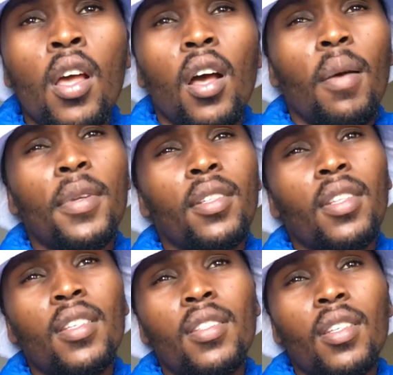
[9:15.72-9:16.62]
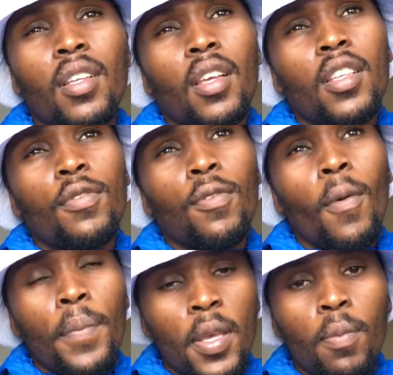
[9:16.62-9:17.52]
I mean, this is for
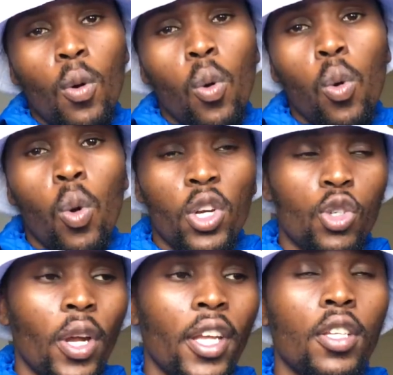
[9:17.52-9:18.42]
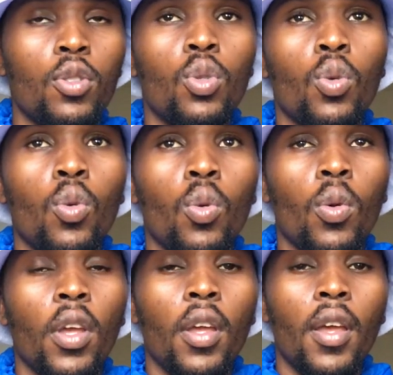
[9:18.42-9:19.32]
people who are trying to
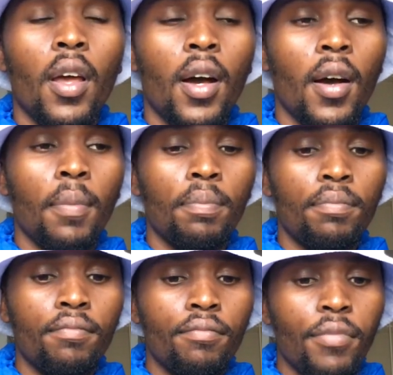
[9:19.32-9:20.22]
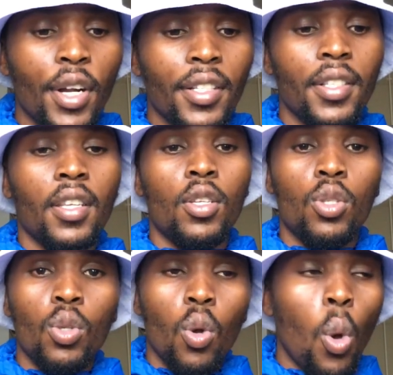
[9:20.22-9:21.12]

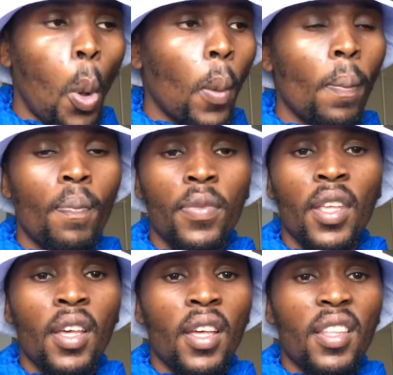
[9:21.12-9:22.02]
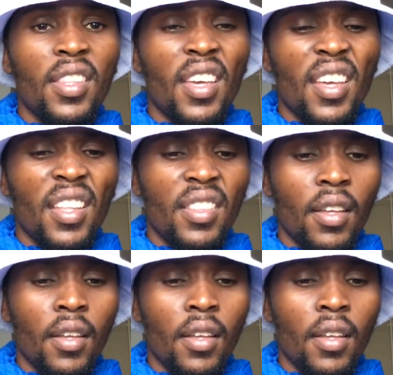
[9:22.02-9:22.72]
practice their